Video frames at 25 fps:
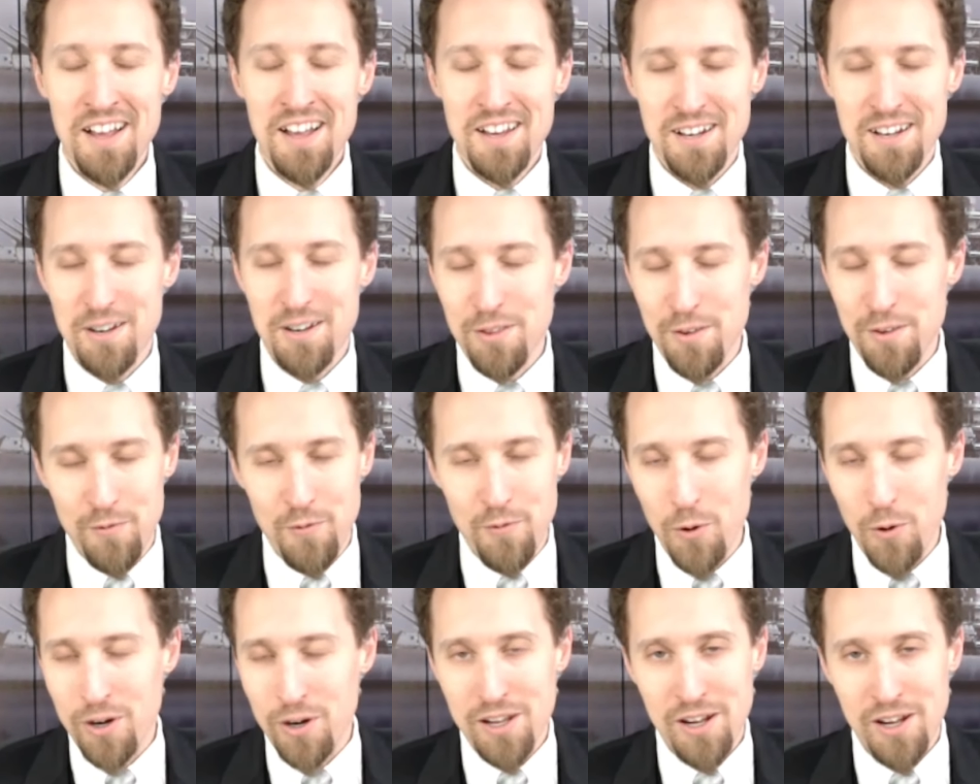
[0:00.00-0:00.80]
You know, the
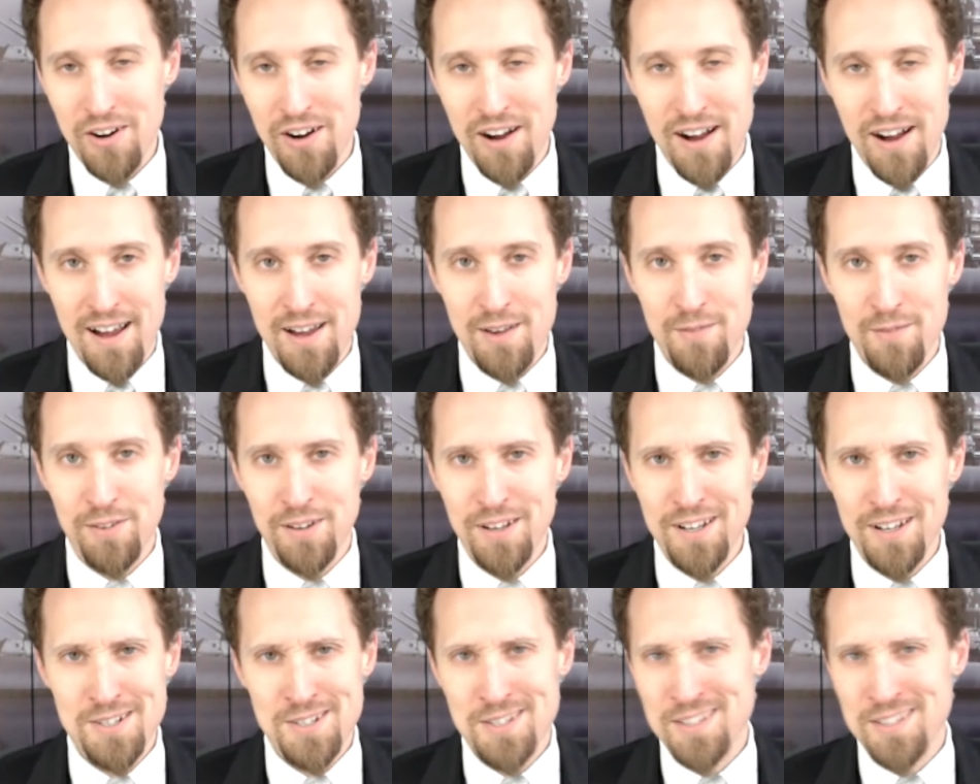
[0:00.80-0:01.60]
40 year high
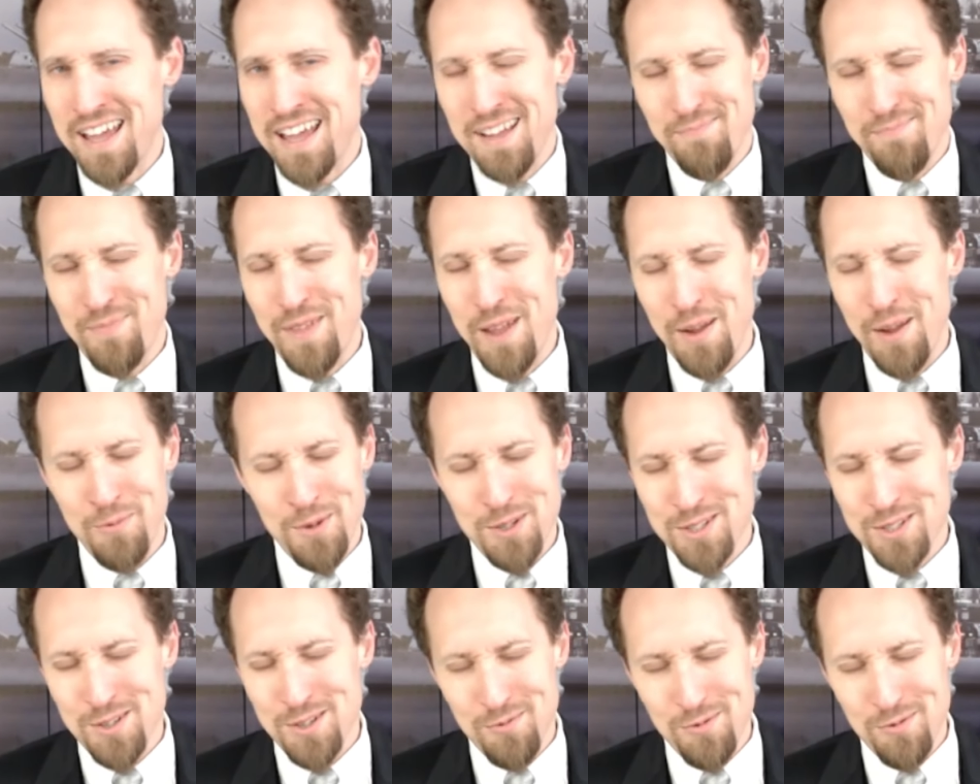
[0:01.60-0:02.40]
inflation, that, that
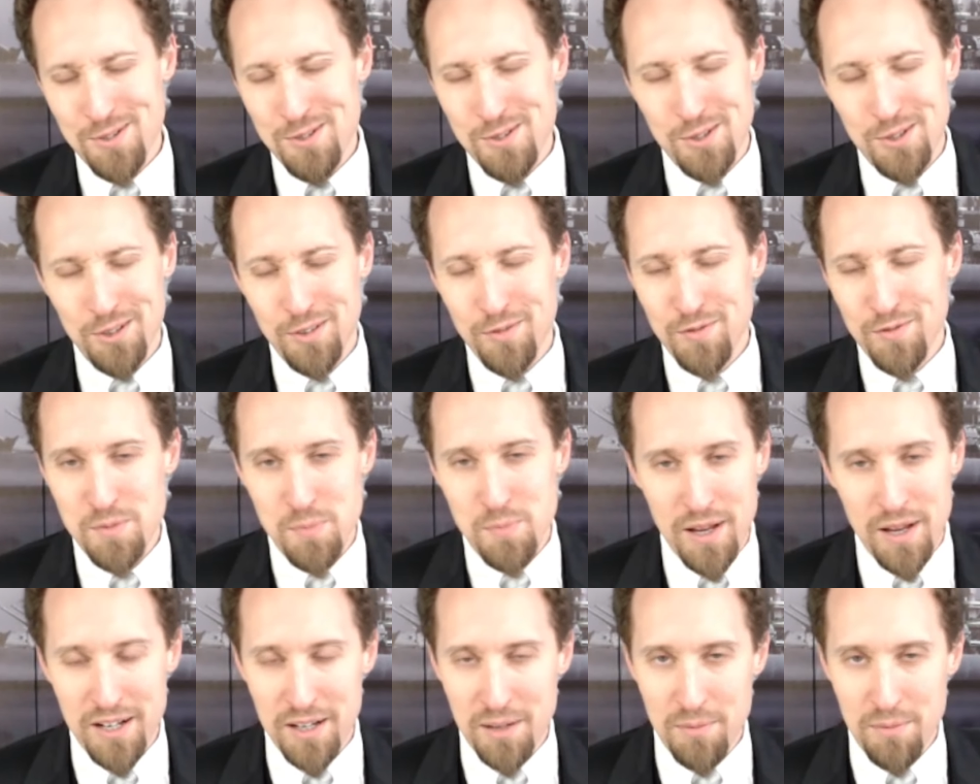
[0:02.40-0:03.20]
wasn't a result of
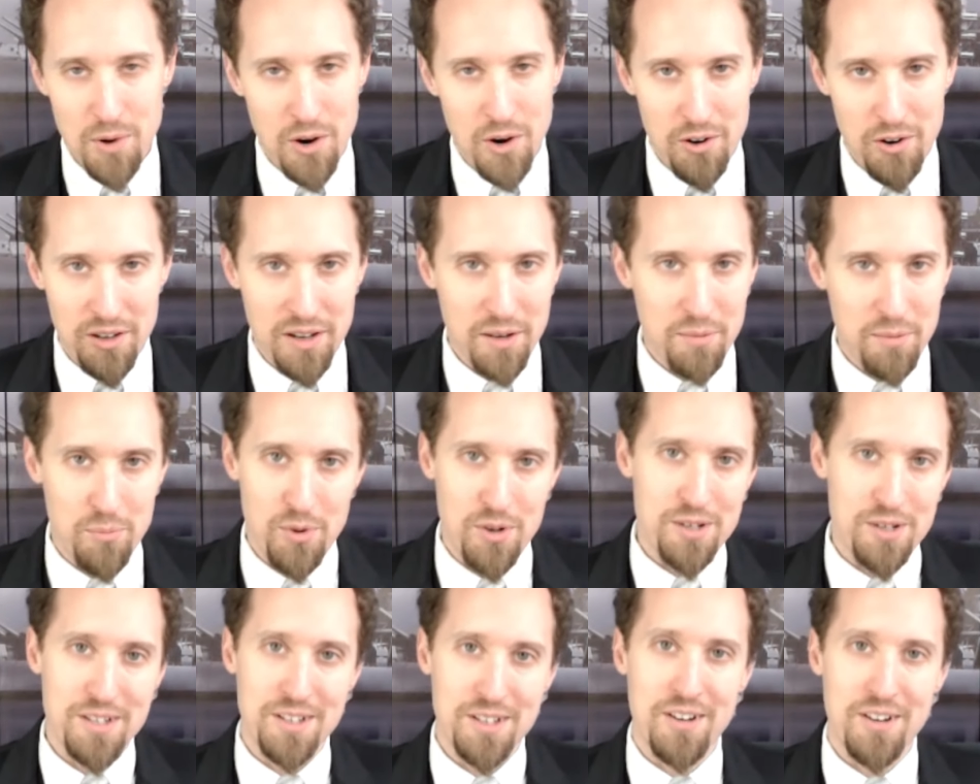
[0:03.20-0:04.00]
spending, borrowing, and
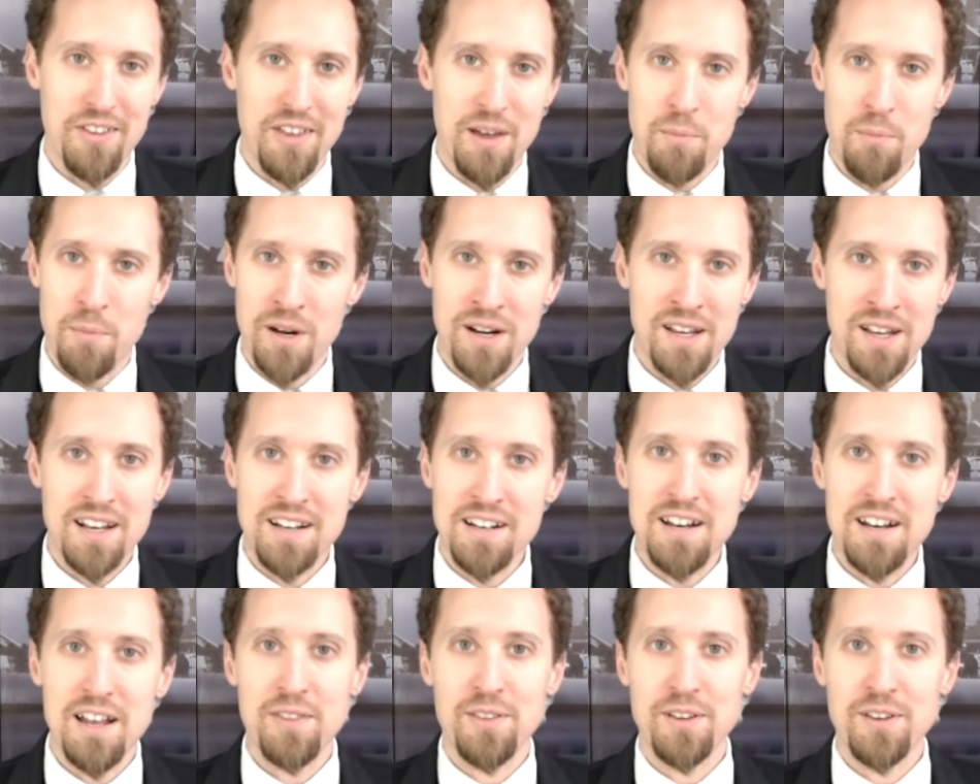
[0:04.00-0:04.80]
printing all that money. It
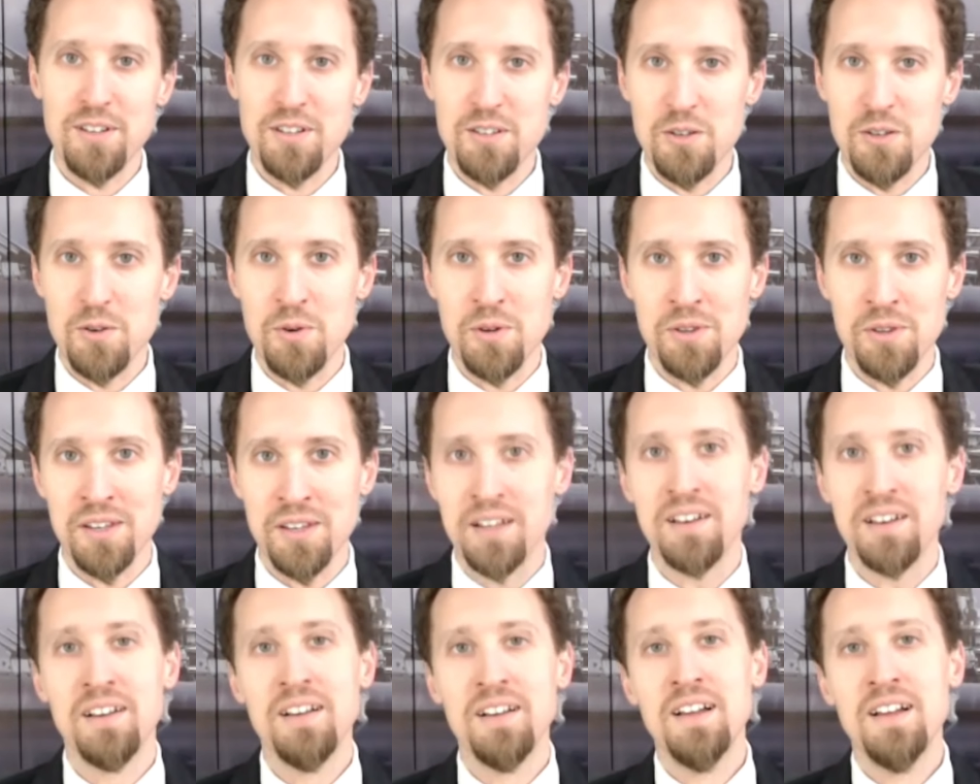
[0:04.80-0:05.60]
had nothing to do with
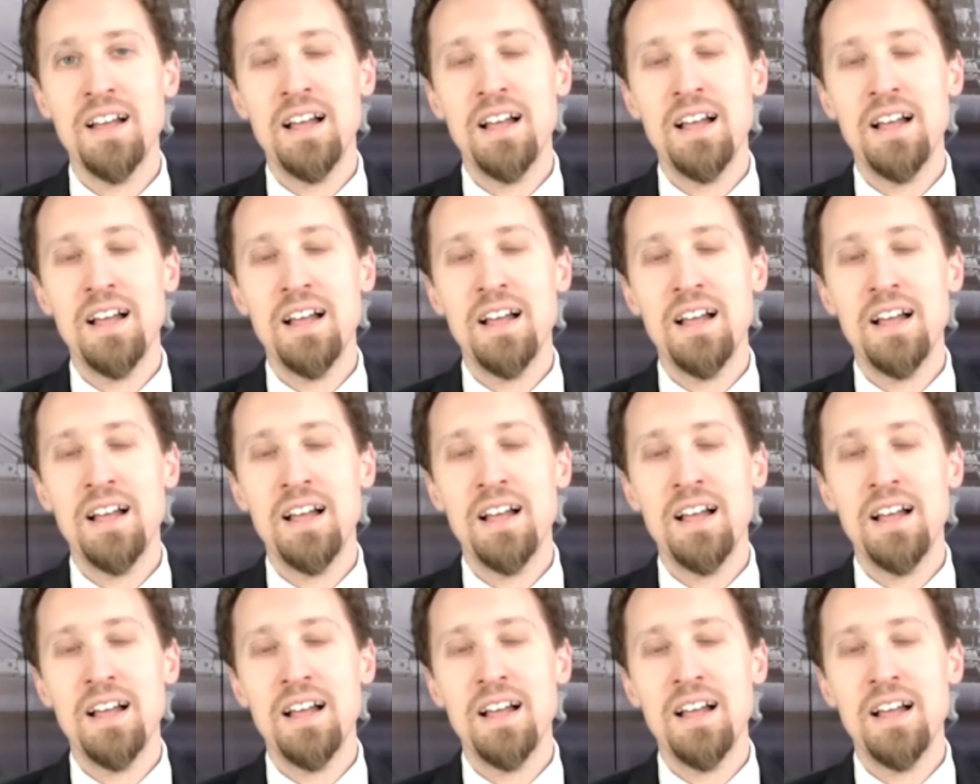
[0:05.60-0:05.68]
it.